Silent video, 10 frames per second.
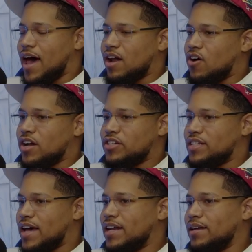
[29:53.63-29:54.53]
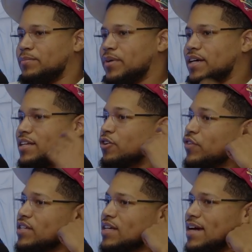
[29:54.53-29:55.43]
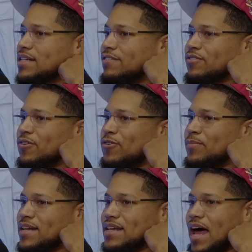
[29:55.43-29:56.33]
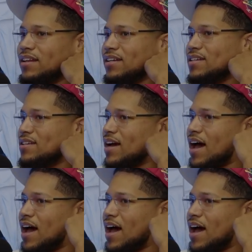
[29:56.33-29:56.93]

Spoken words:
I don't understand it, but you know these guys have their own mentality. It's like